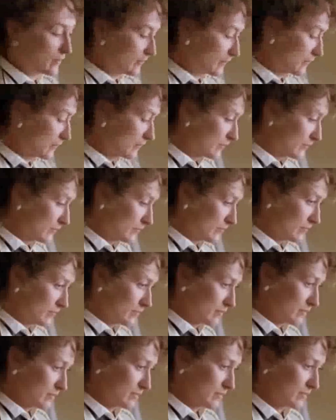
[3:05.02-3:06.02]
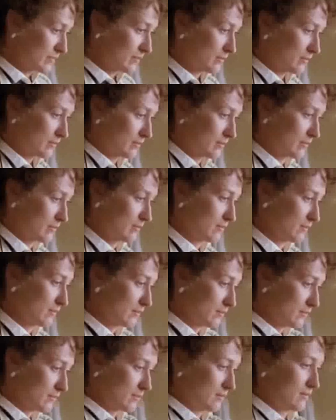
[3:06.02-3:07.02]
who tells her that she has
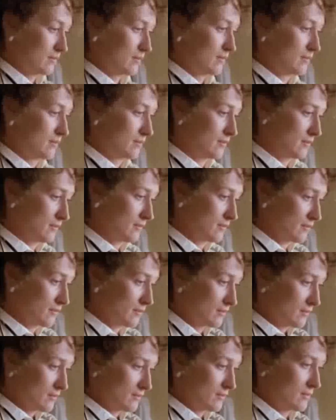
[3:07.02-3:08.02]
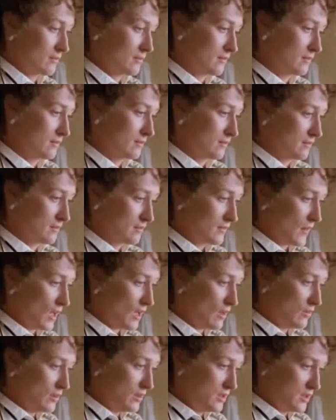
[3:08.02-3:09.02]
syphilis. But there's a new but
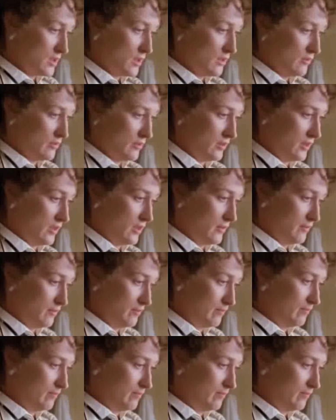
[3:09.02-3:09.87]
dangerous cure back in her own